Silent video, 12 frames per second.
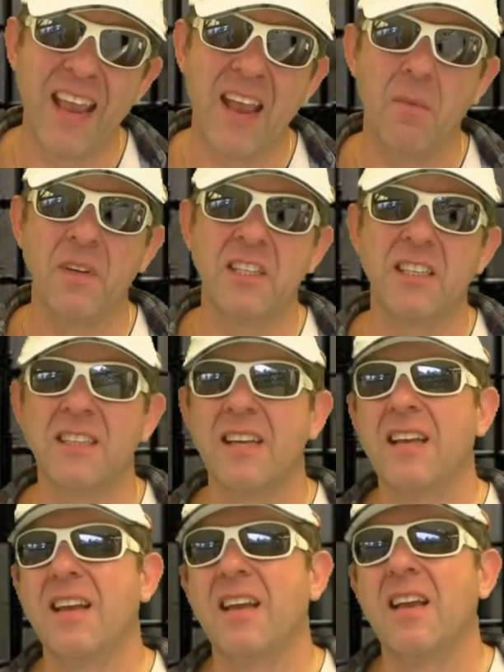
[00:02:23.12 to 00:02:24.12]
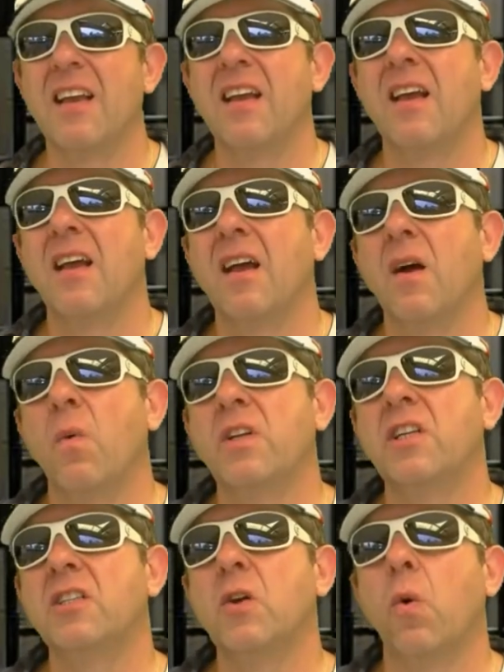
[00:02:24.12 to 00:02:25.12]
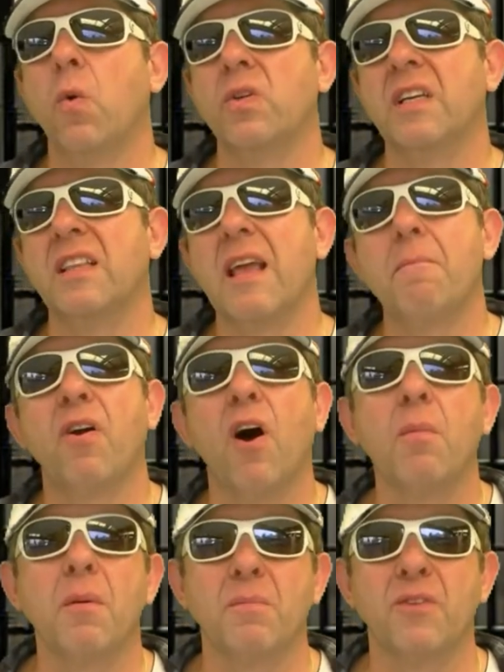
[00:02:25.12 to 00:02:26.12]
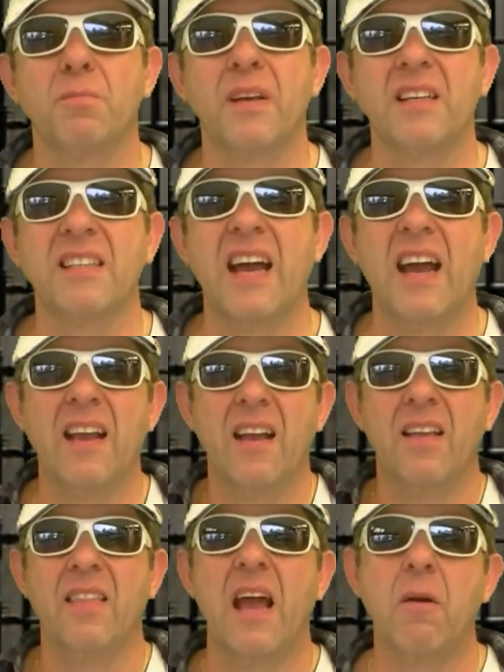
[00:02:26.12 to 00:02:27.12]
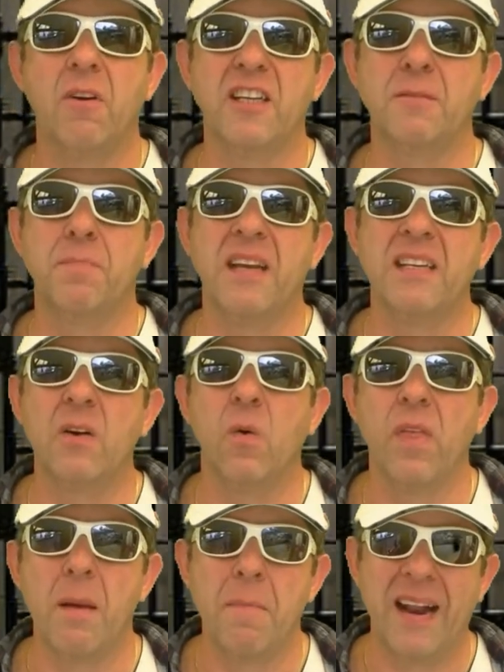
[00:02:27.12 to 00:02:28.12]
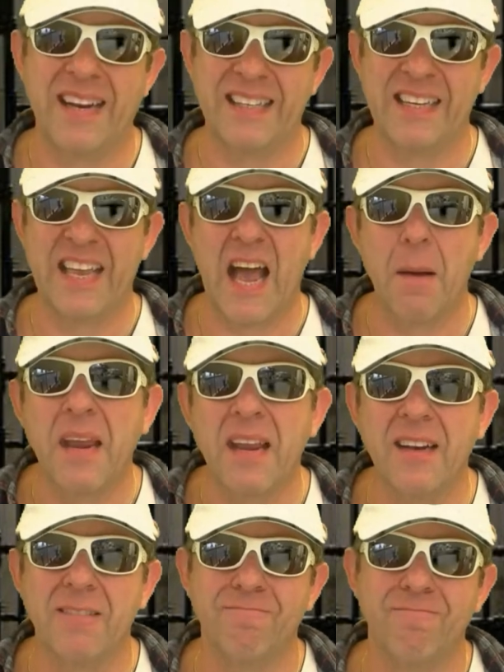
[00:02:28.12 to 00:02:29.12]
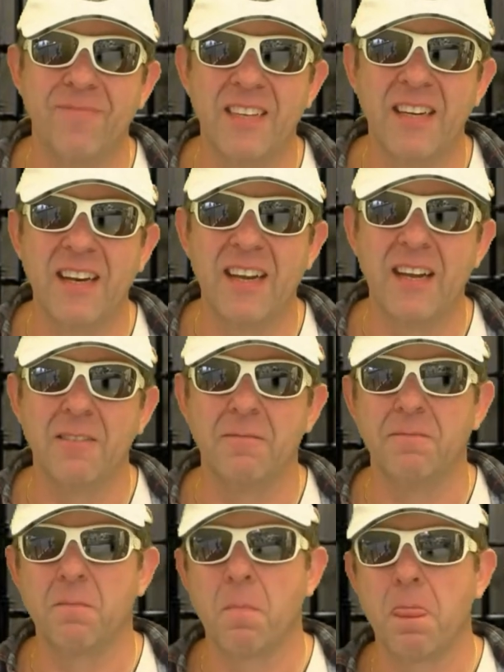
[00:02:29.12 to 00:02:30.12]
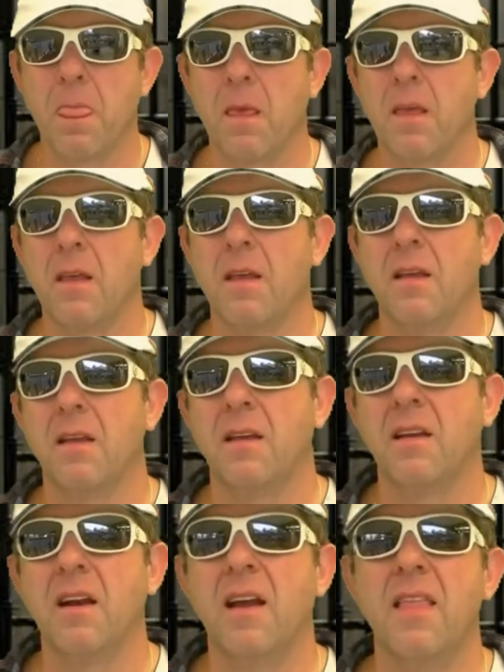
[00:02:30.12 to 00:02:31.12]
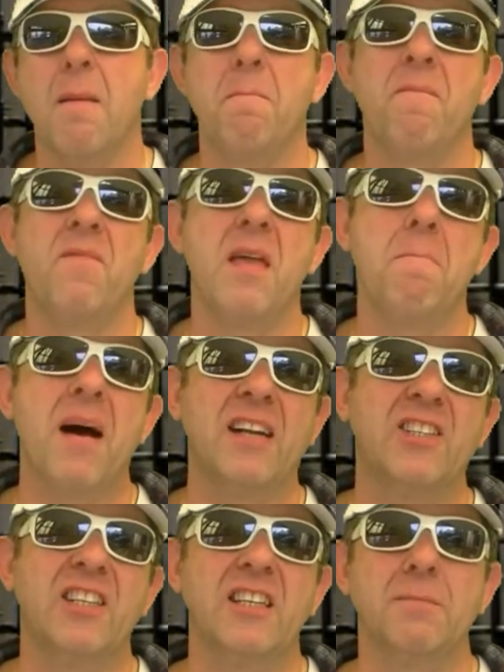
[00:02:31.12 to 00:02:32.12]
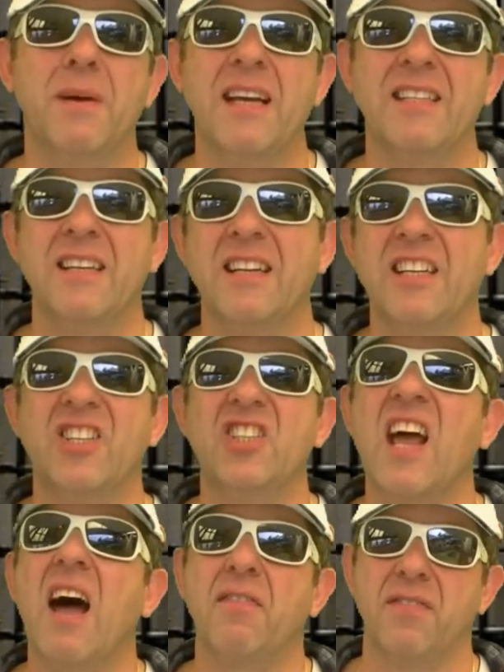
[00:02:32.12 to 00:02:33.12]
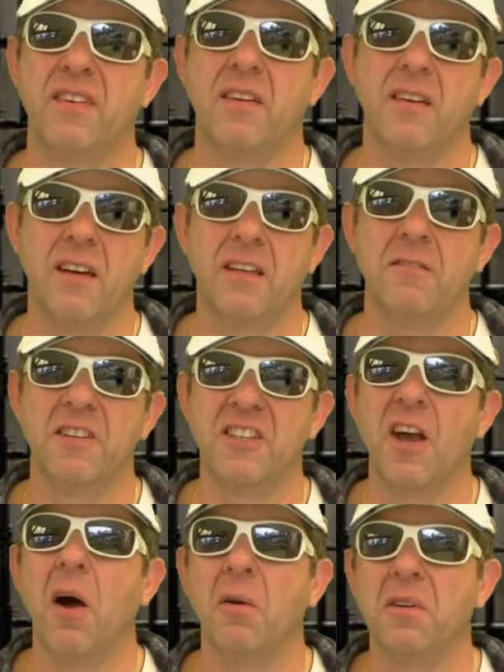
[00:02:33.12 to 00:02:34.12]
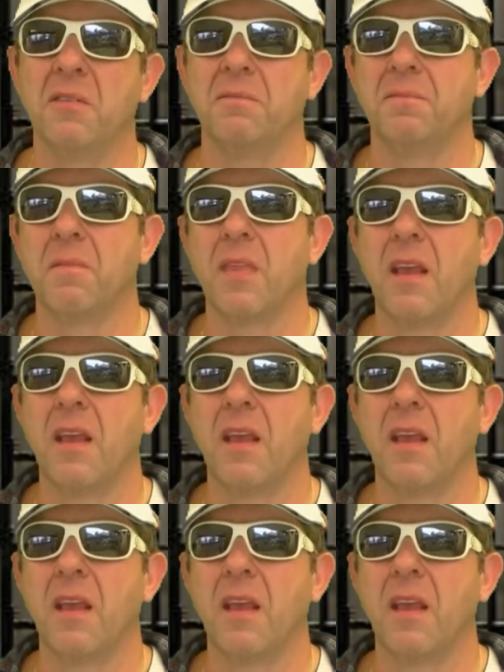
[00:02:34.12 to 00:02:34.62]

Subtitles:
Yeah, which is causing them problems, because they were expecting all that money to come in, you know, and you know their budget is basically stuffed as a result.